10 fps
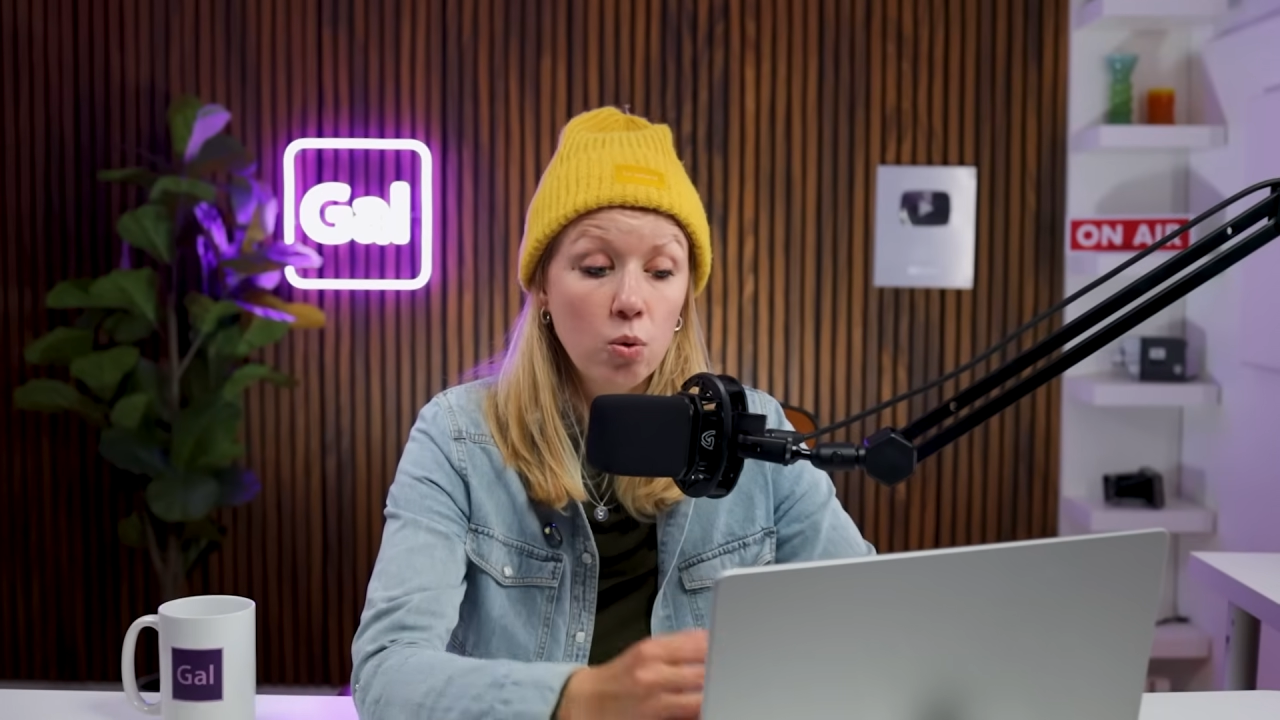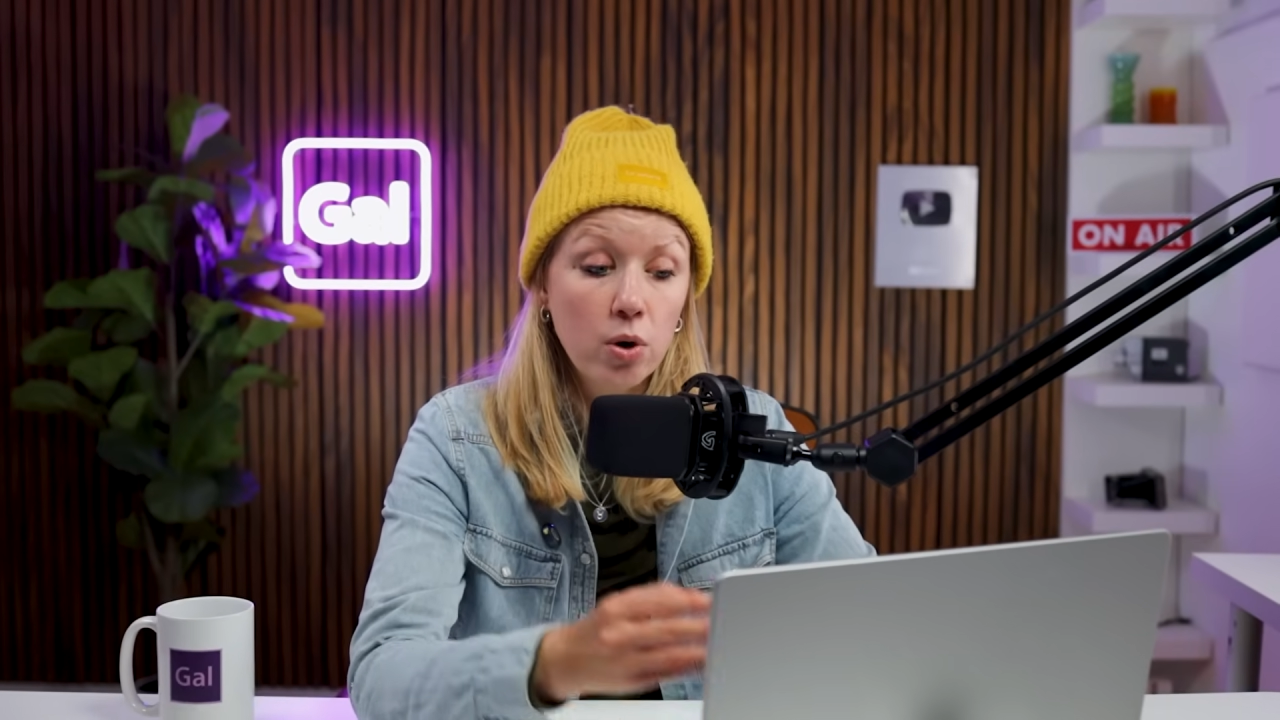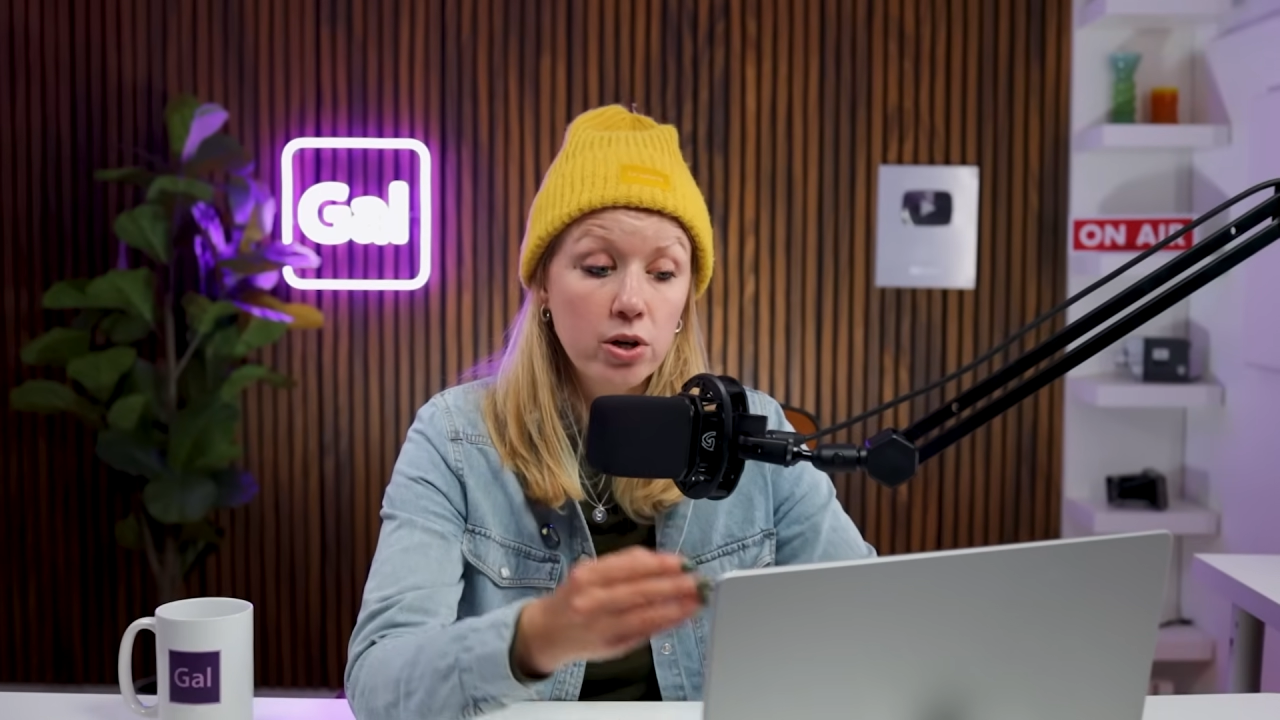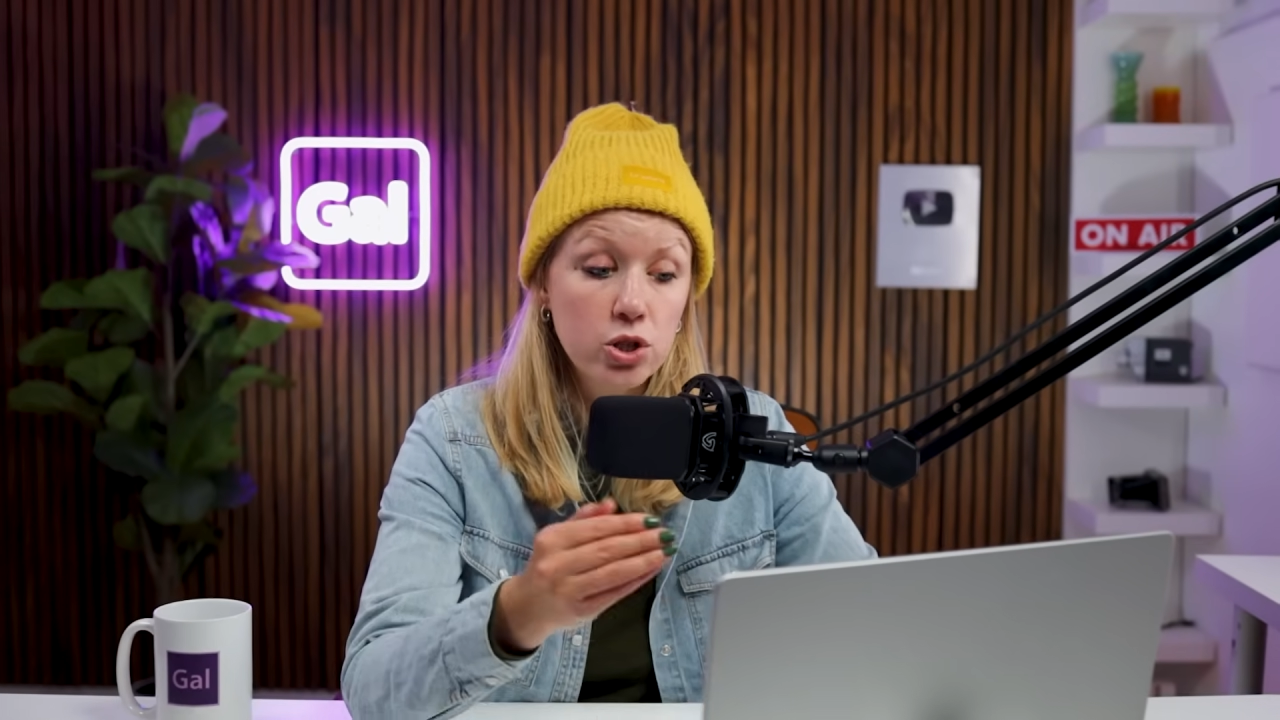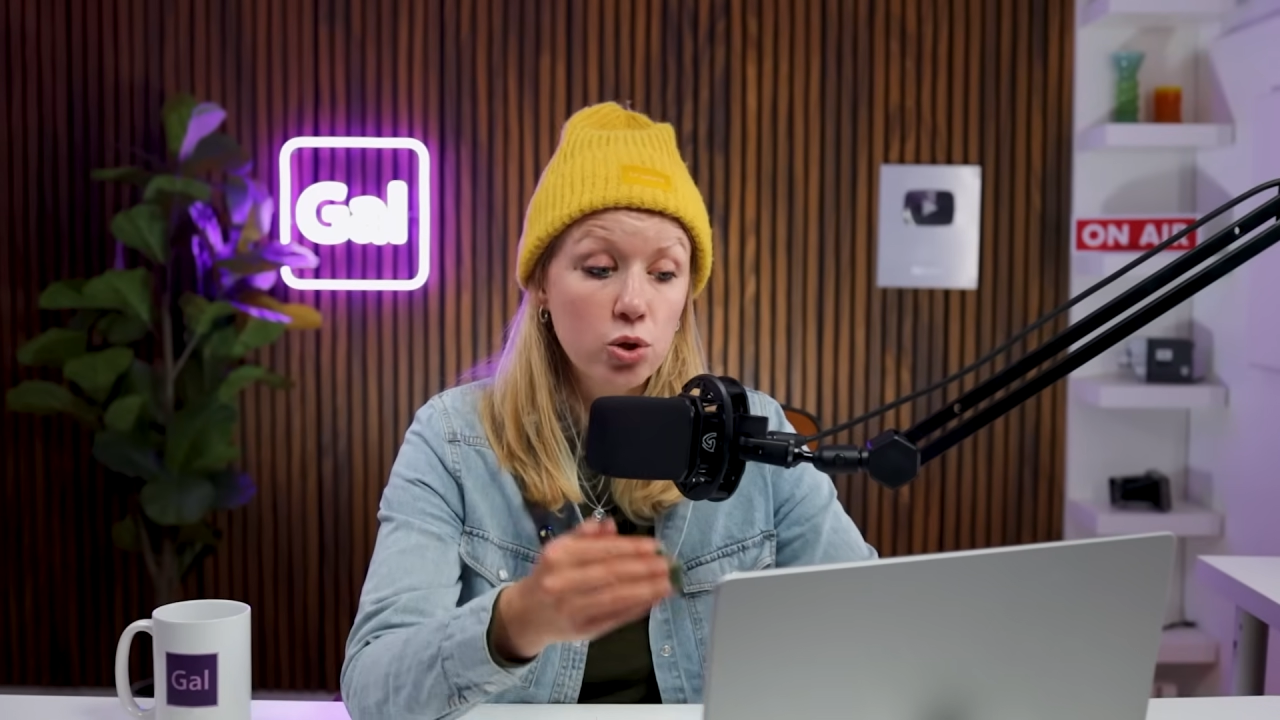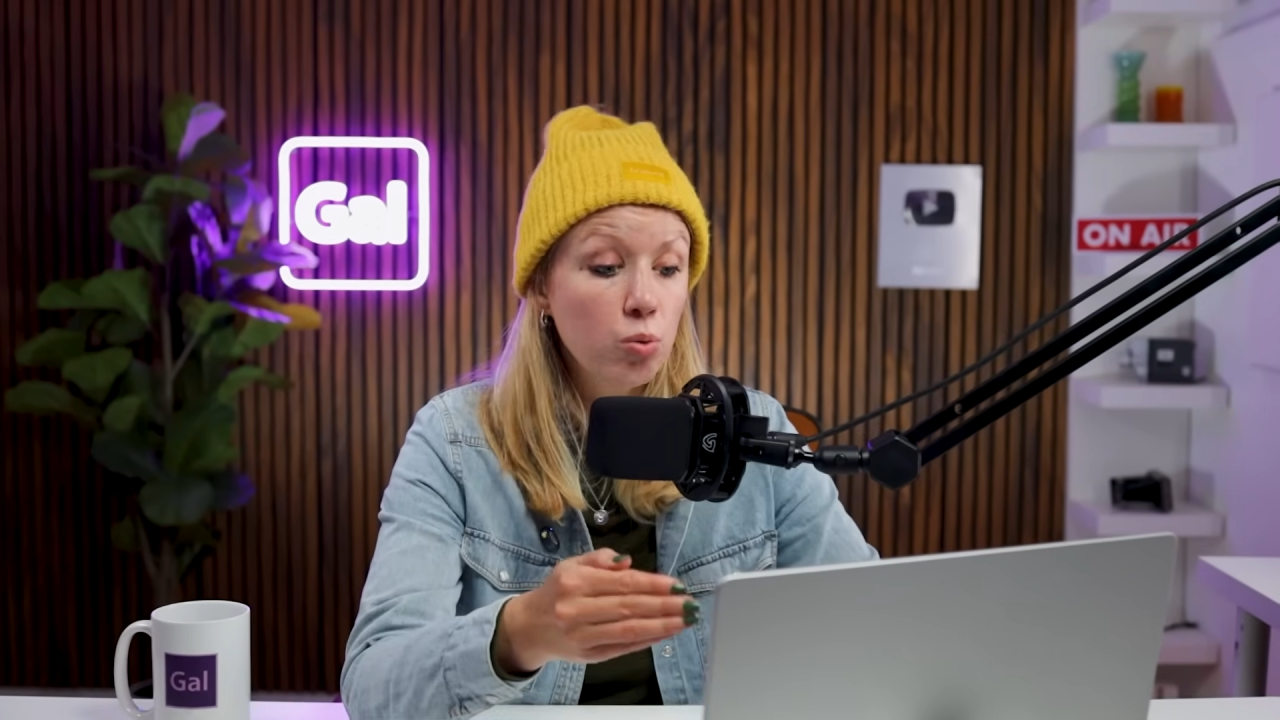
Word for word: works